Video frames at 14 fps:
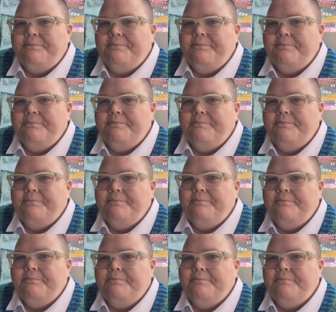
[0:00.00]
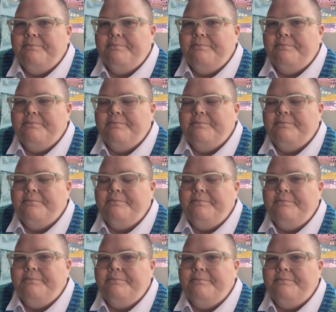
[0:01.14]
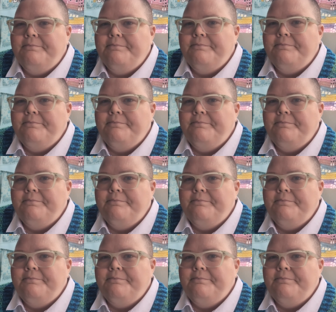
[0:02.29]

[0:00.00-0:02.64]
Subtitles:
[no speech]